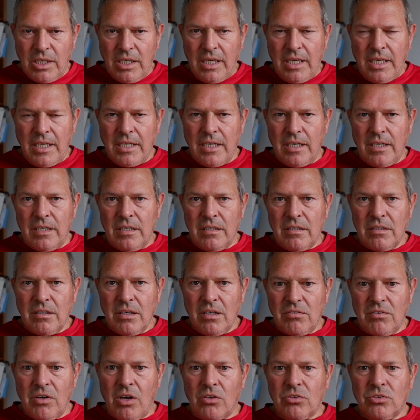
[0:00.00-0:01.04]
here
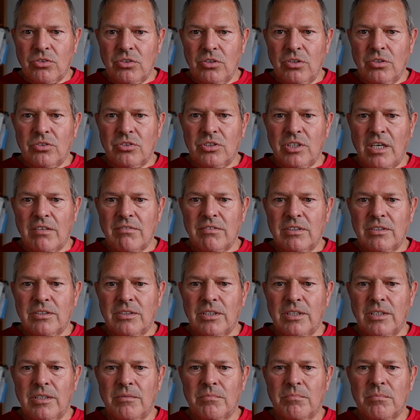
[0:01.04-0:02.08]
are also a
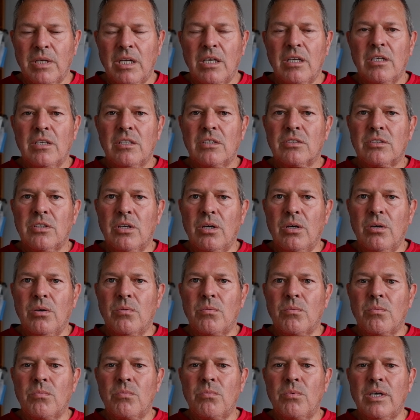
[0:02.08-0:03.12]
charity.
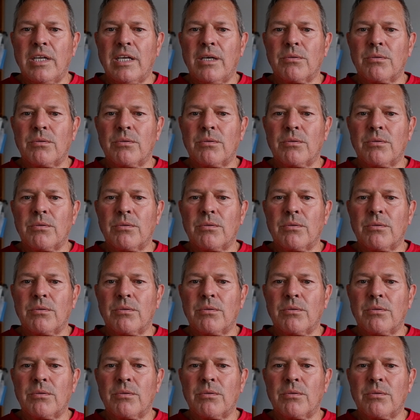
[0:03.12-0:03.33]
So when I